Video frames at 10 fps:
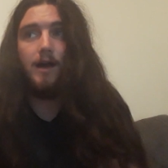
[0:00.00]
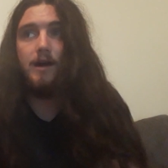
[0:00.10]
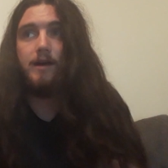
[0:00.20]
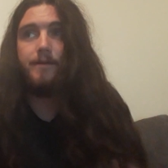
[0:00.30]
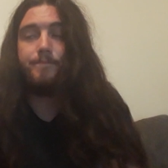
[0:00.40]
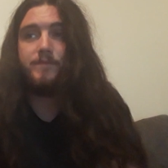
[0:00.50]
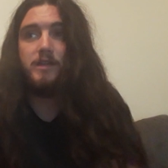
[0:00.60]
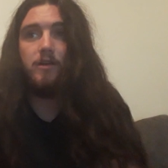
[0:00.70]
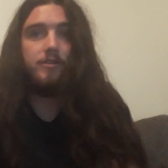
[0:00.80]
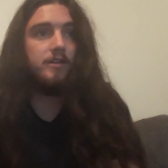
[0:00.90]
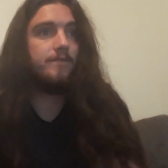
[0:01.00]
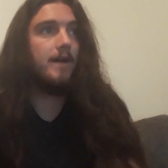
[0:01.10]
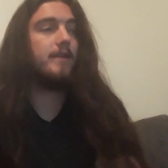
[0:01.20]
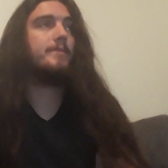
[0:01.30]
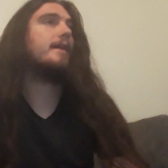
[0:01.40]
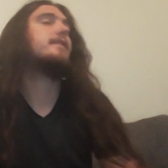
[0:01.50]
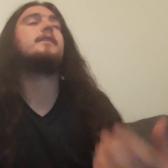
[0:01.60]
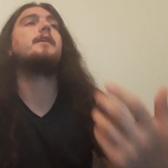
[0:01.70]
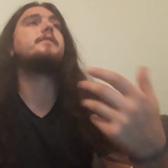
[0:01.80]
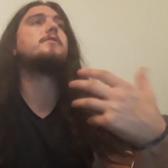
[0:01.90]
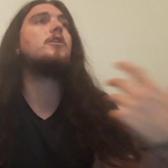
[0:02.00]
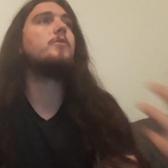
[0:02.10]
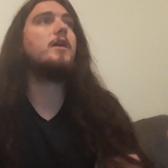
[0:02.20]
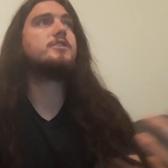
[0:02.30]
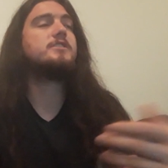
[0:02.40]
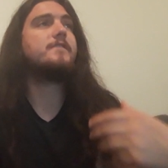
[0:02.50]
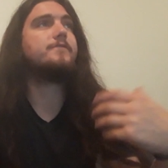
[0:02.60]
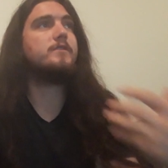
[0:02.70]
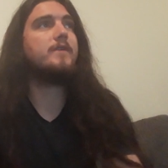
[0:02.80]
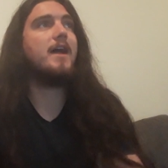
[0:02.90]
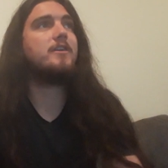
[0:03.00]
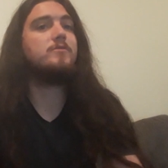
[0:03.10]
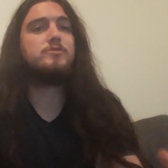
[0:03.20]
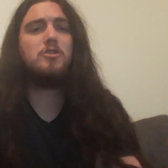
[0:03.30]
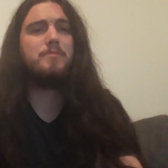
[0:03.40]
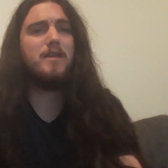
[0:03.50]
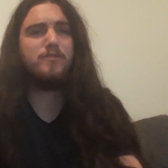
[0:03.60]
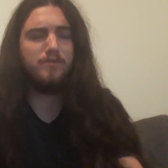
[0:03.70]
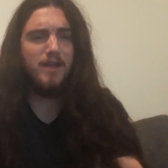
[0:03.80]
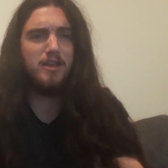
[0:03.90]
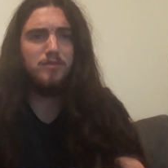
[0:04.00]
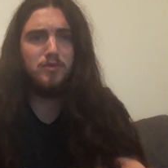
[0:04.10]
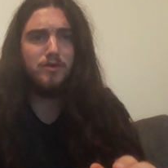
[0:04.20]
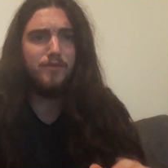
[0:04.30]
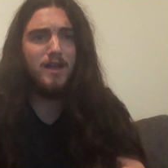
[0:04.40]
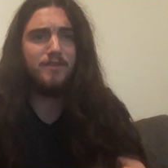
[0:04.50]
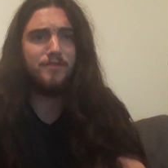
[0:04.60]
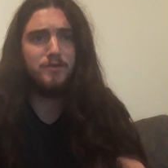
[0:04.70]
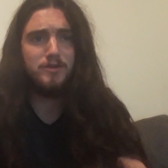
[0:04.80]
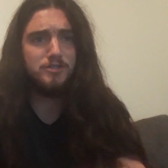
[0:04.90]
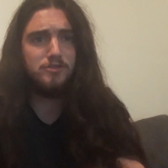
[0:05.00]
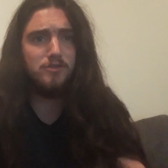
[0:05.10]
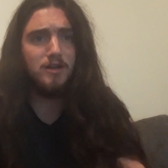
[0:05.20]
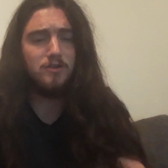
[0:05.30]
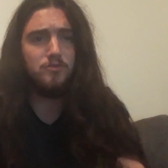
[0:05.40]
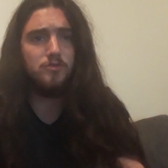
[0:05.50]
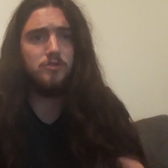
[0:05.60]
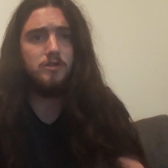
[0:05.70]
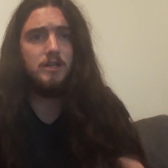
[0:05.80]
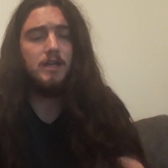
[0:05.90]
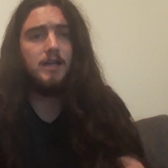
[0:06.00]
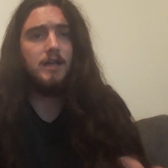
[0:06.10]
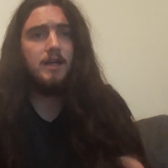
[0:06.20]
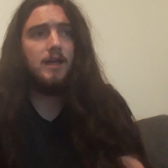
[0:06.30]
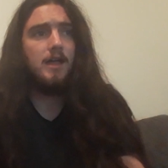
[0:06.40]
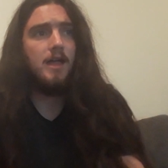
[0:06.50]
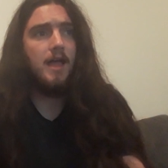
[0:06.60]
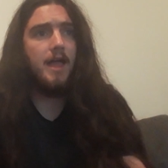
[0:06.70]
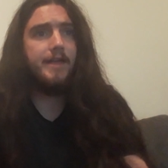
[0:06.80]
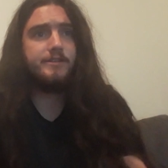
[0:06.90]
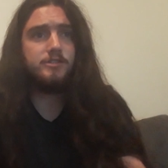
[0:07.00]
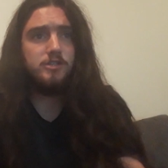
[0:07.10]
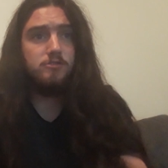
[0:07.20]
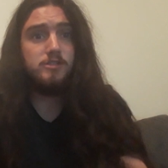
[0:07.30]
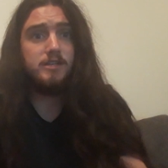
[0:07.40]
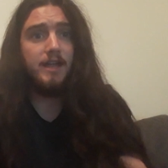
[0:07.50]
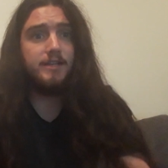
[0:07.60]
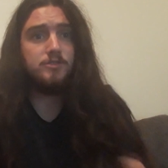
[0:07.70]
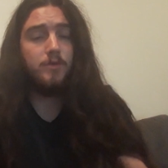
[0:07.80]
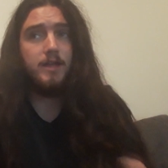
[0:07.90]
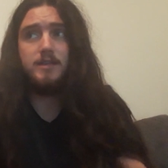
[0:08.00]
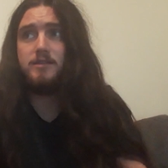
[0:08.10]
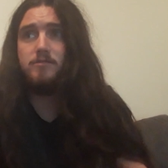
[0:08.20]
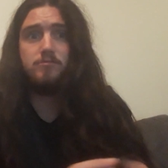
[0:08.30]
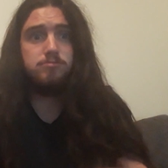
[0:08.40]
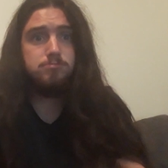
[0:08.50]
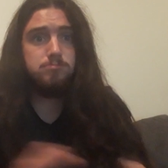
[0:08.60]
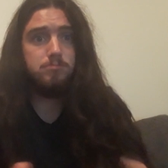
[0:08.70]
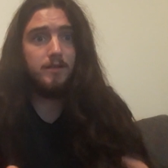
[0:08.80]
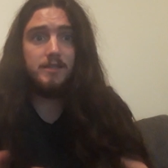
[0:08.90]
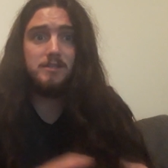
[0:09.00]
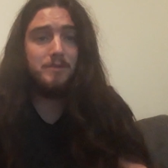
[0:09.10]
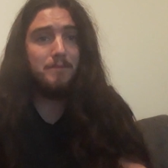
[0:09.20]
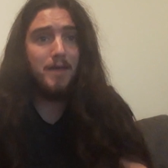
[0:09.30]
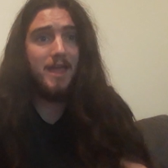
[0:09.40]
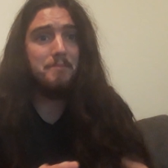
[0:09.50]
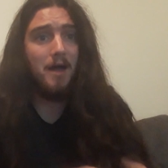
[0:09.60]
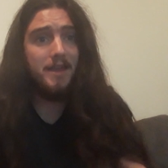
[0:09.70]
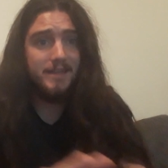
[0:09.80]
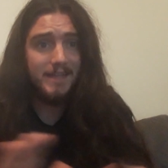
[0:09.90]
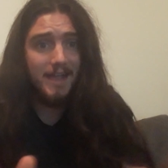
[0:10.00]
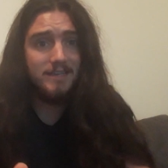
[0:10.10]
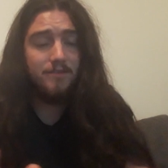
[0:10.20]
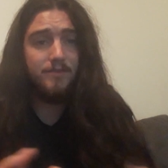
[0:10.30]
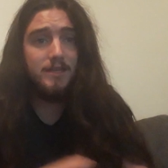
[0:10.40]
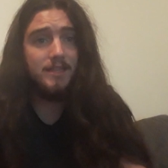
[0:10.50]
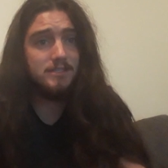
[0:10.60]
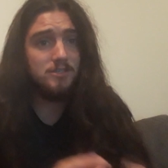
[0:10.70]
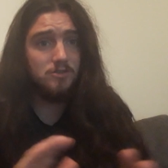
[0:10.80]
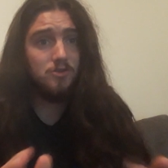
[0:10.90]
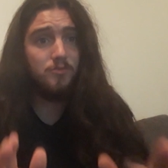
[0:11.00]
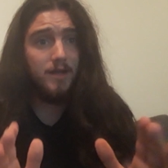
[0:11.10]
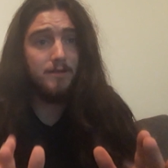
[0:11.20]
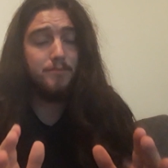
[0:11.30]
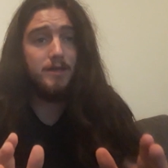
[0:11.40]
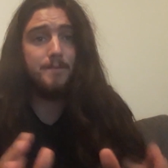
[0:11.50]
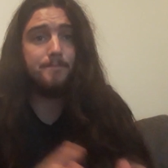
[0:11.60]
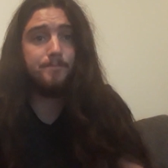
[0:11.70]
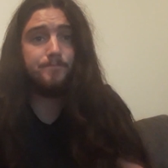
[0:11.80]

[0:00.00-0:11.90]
You know, you can find them at a lot of the car washes have free vacuums. Don't pay for a vacuum. You can find a free one. Just look on Google and just use it as a way to, that's going to be a band bonding activity. That's a good way to be.